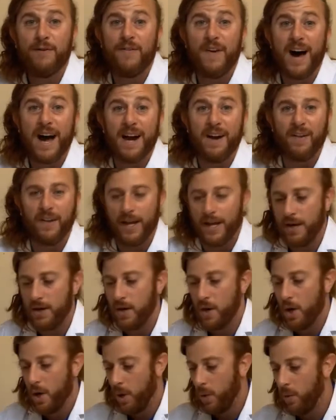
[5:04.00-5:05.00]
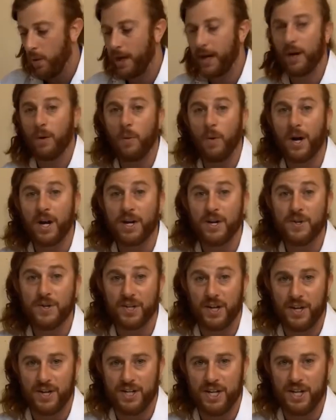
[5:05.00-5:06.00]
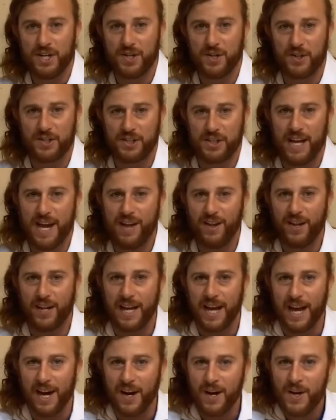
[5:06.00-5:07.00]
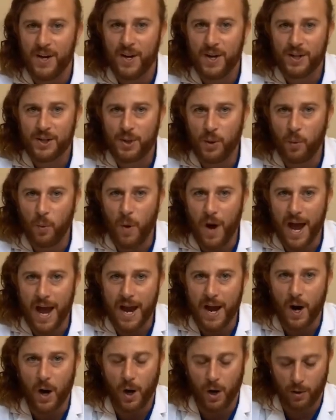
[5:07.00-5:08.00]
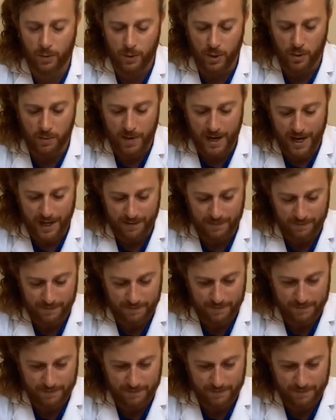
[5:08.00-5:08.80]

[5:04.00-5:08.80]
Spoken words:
Finally, we're going to want to use our digital scale again to weigh our robot.